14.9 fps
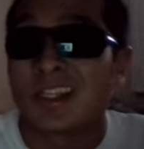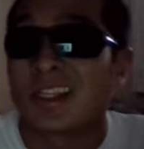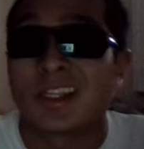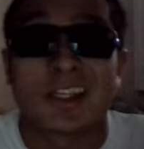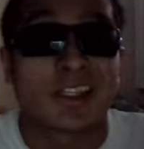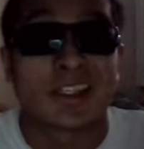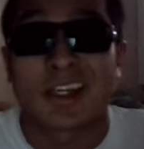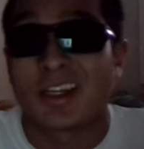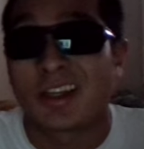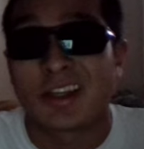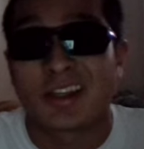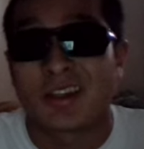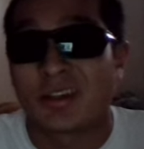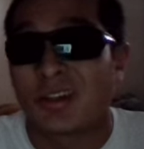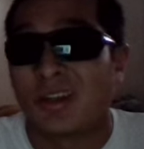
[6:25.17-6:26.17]

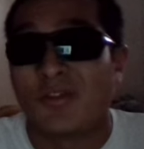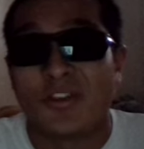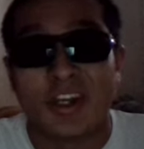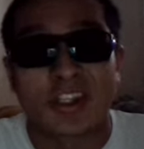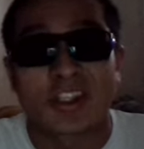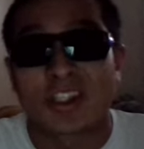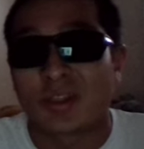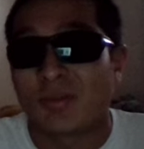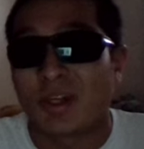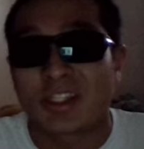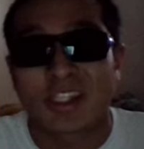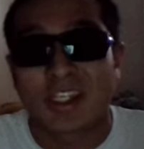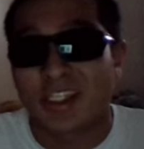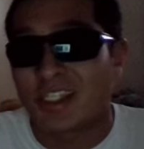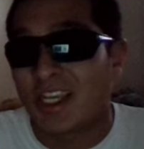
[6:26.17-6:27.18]
events is about
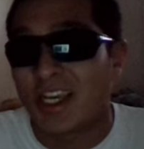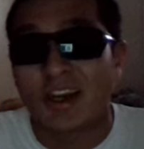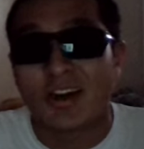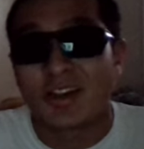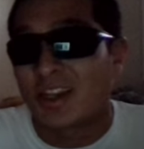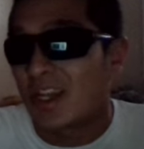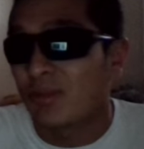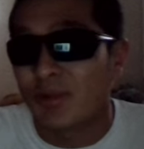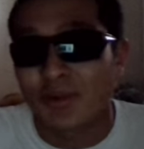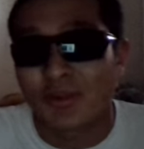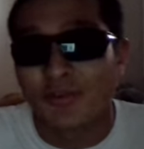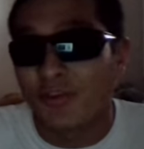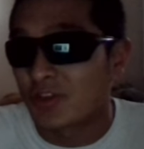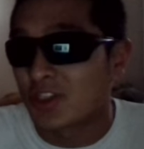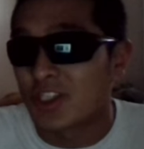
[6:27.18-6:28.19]
to get down, and I'm
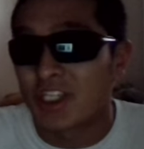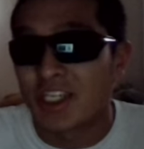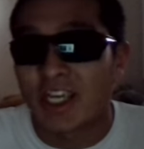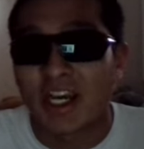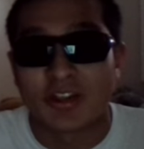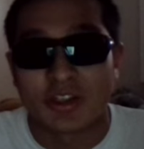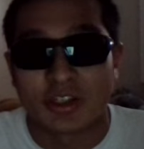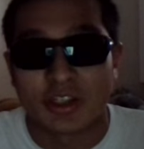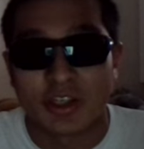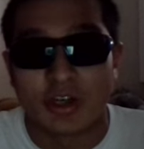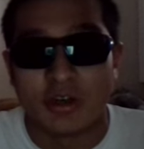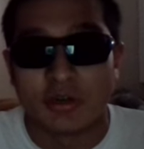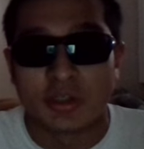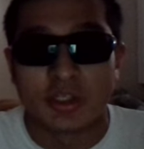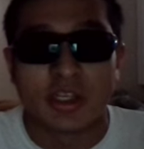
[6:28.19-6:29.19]
looking forward to see how this
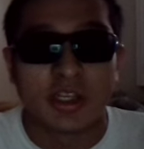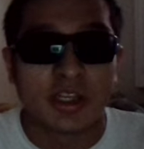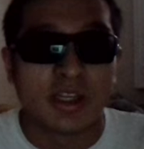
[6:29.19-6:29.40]
goes.